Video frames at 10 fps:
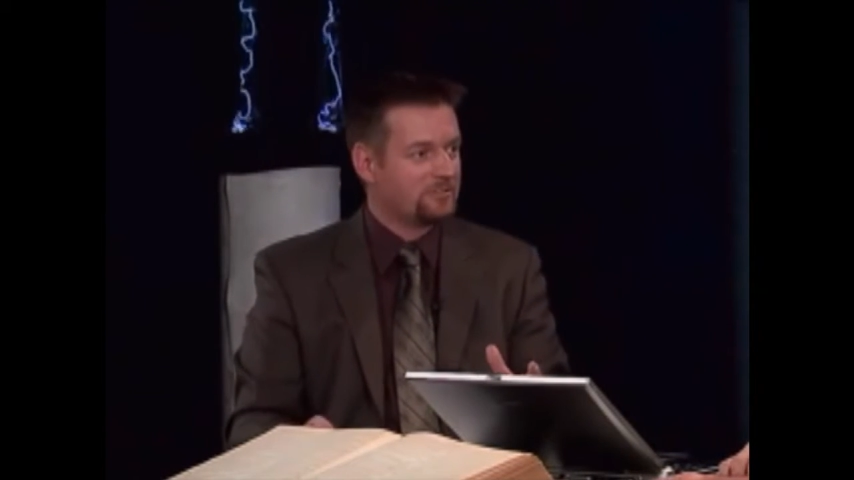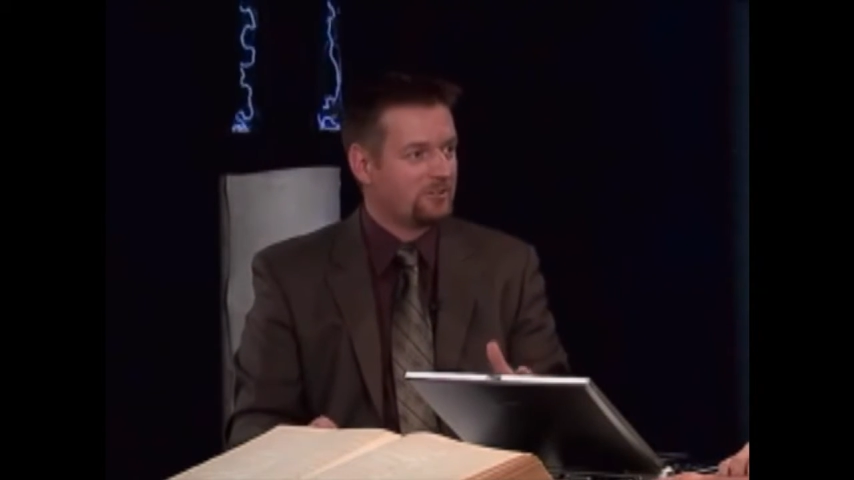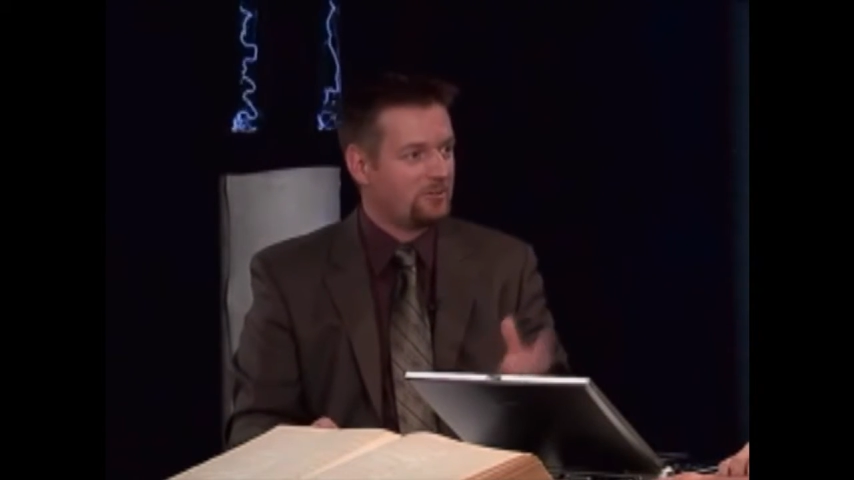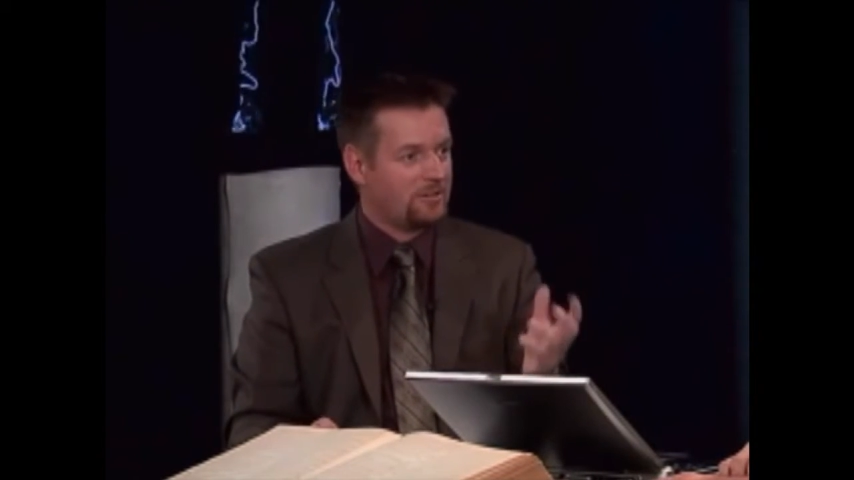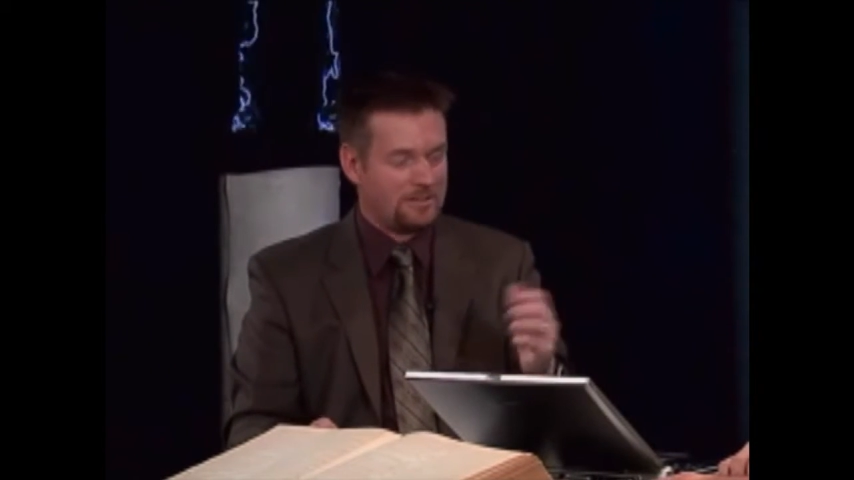and
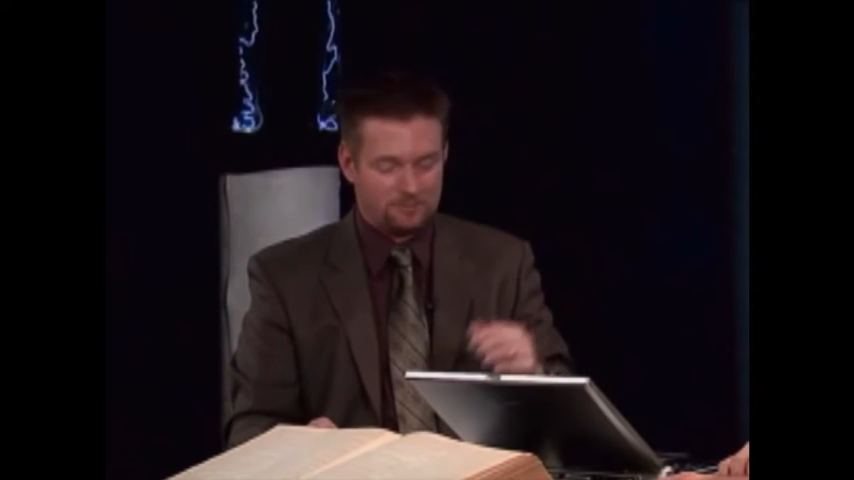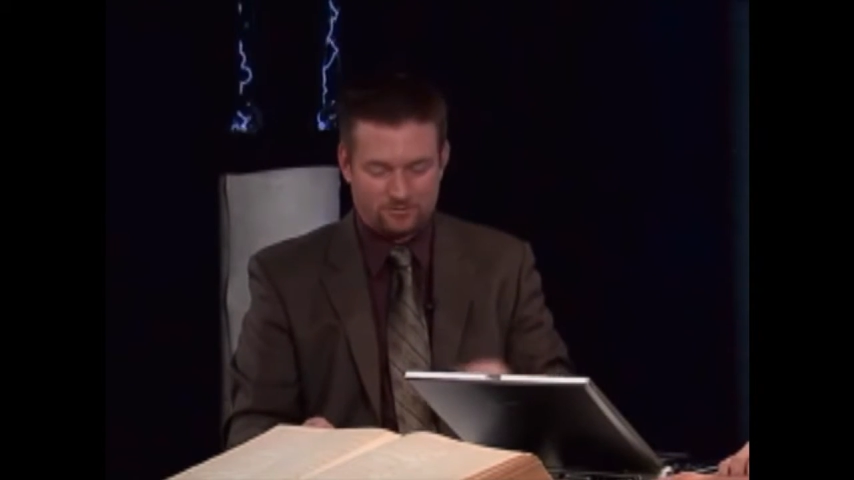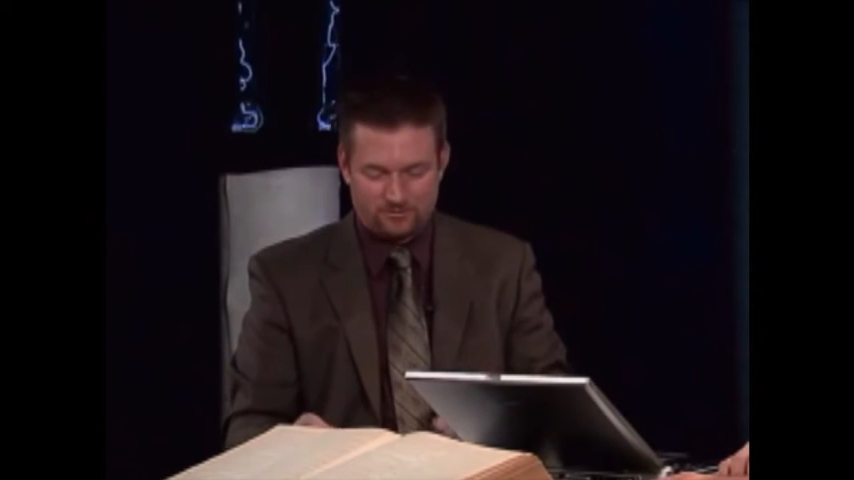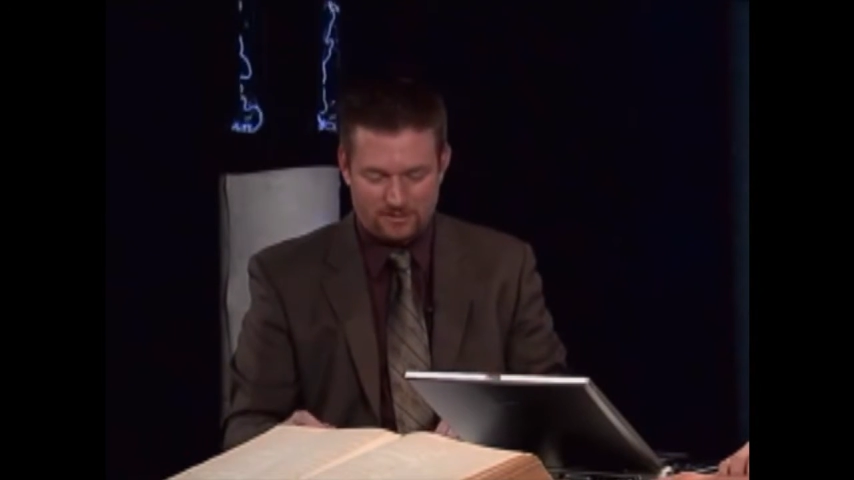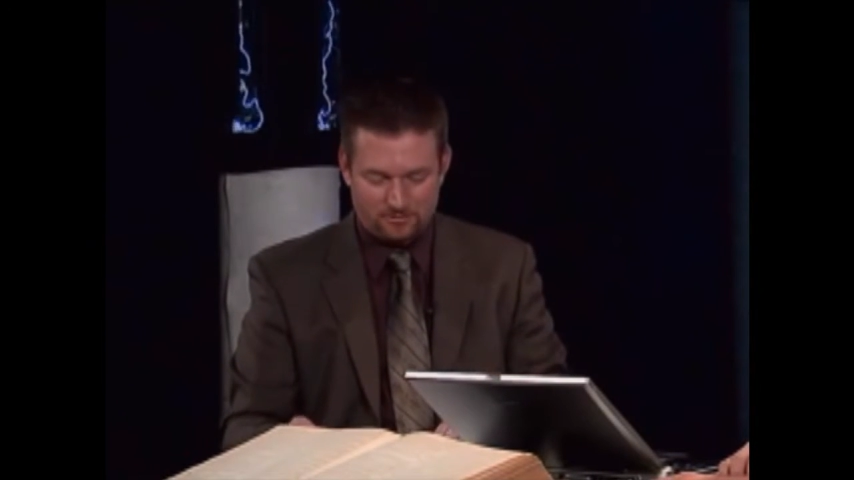so on. That
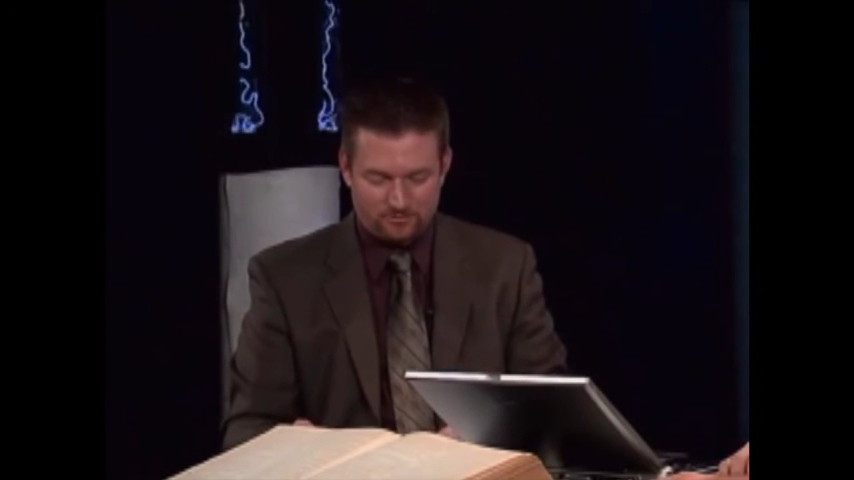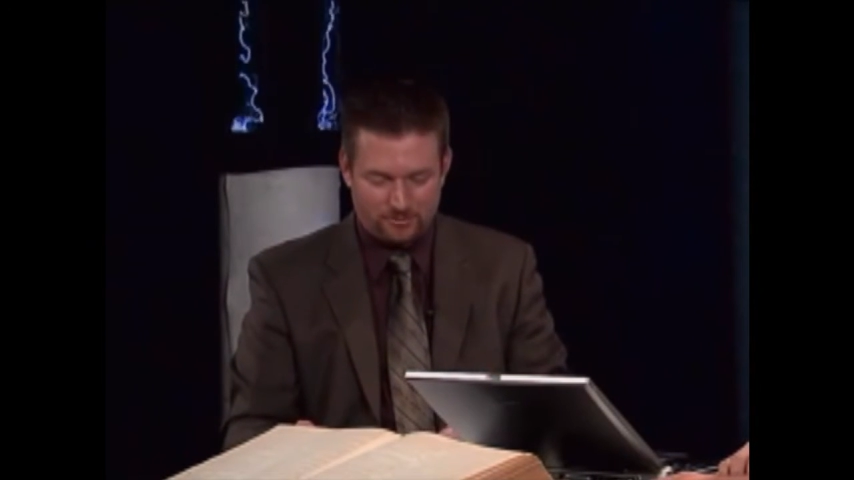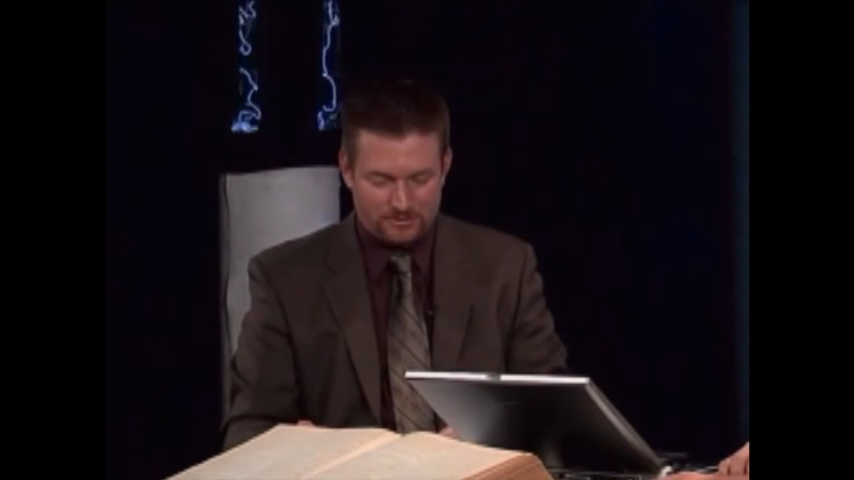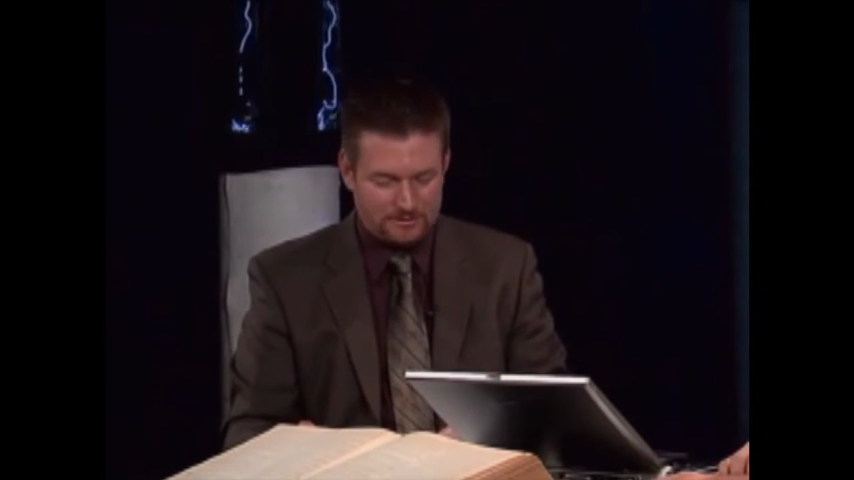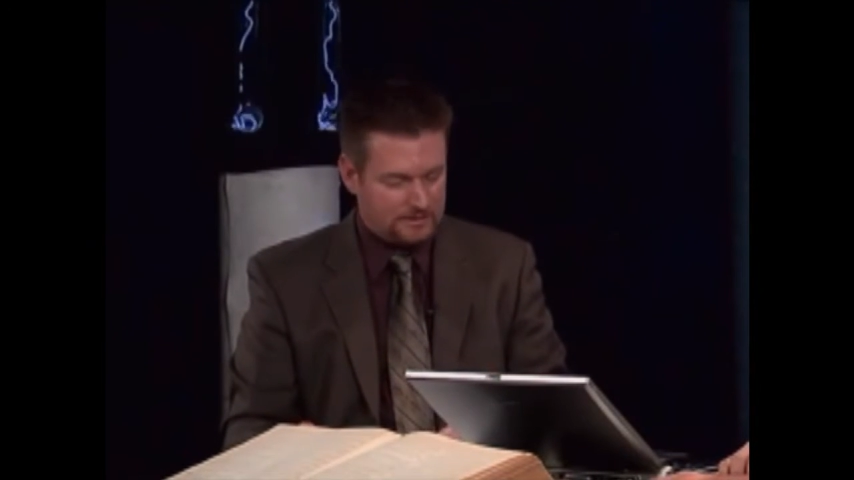was
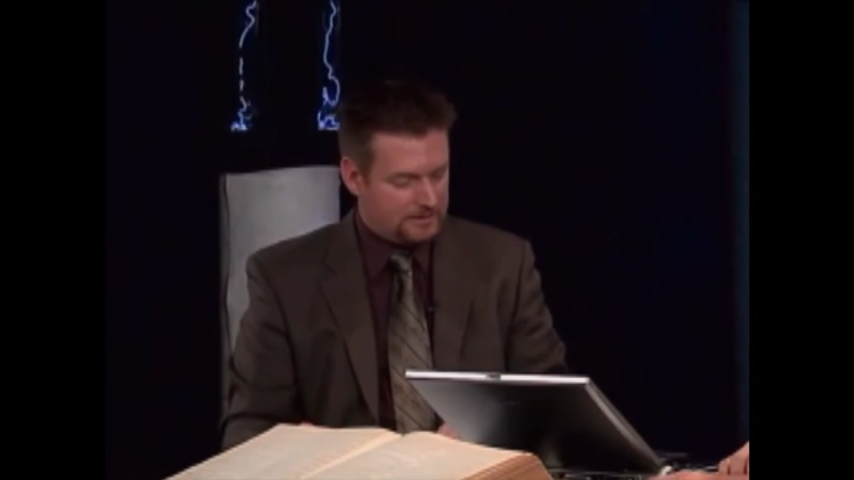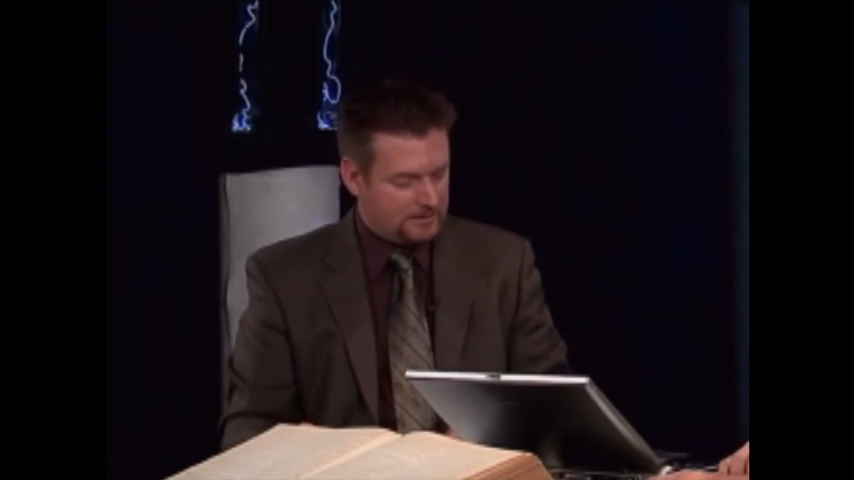fun.